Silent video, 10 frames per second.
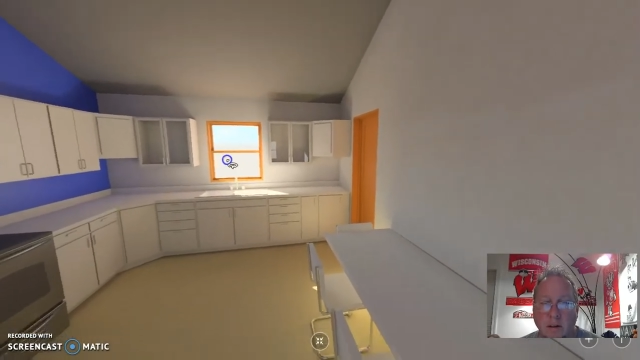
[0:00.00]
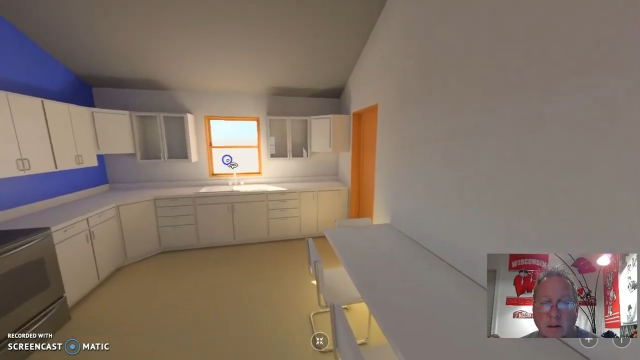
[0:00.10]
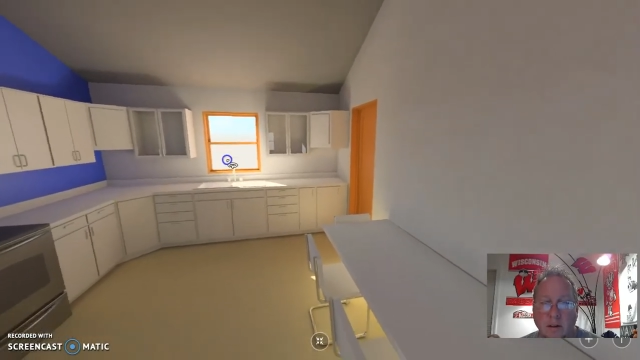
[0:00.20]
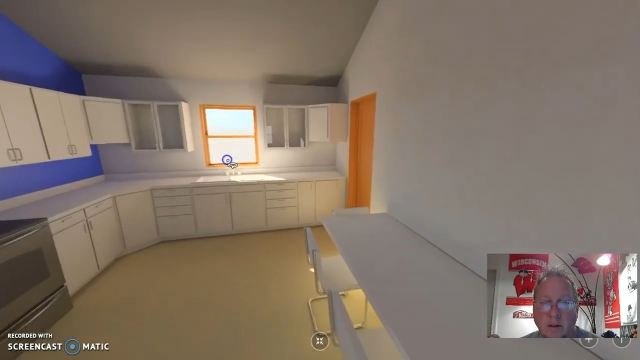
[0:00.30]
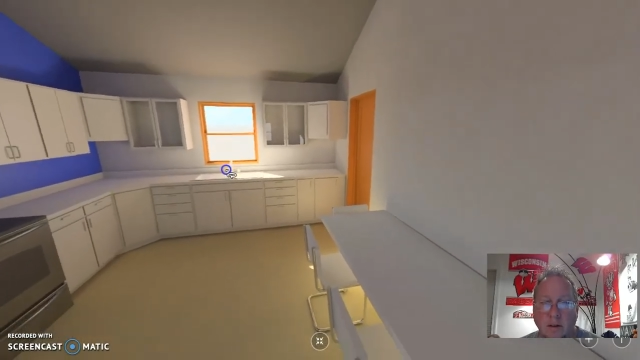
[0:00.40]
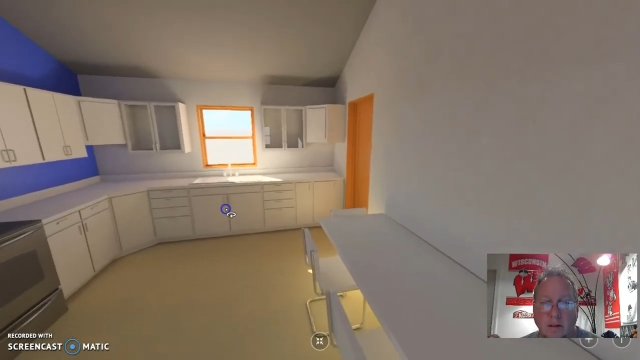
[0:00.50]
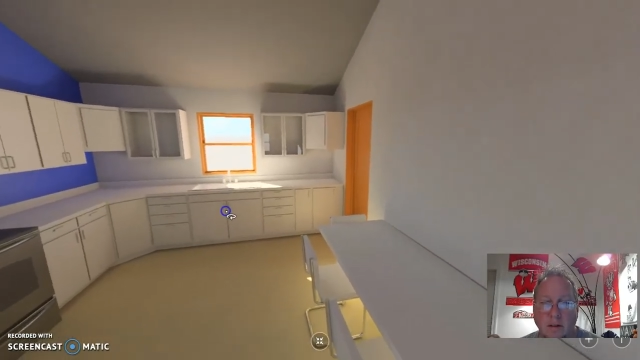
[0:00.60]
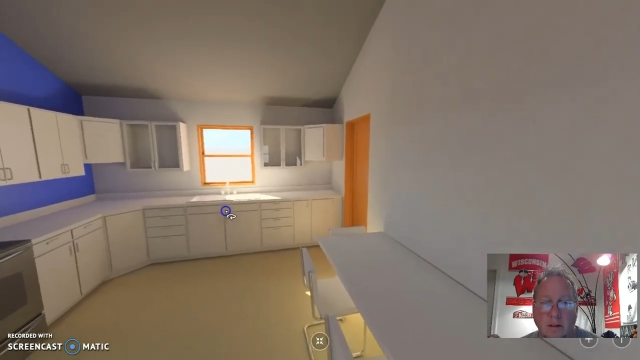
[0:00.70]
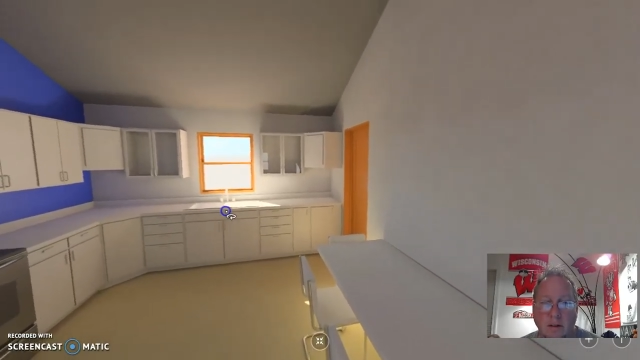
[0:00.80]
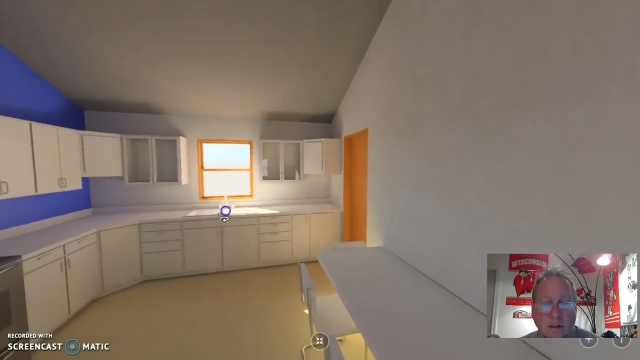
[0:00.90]
And
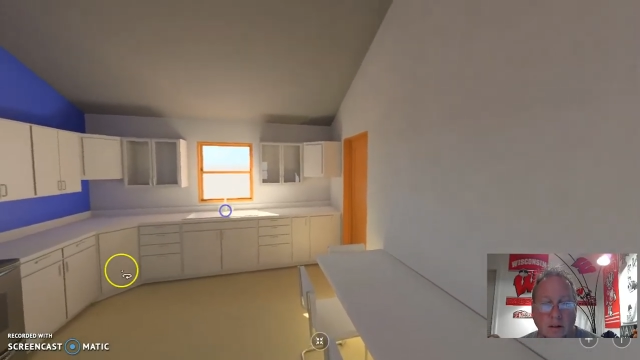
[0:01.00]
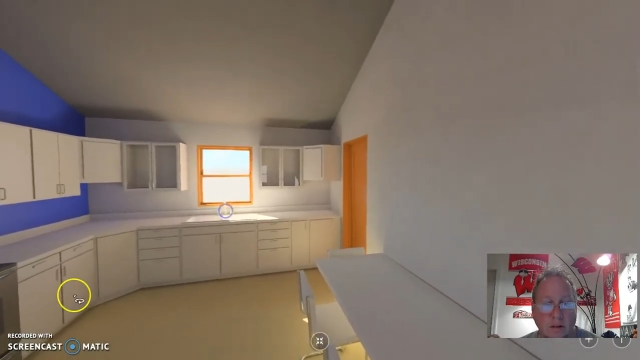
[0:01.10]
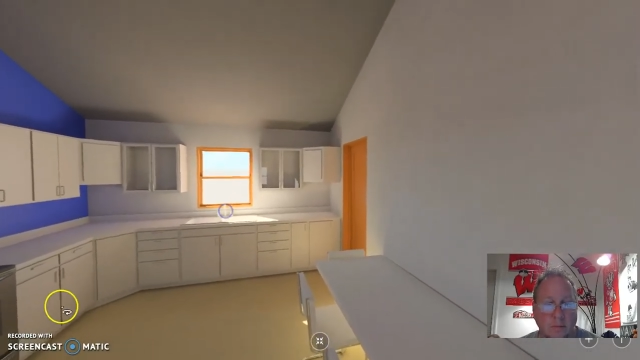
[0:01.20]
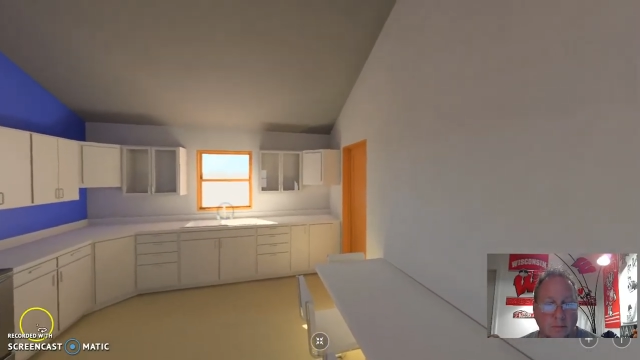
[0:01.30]
there you go.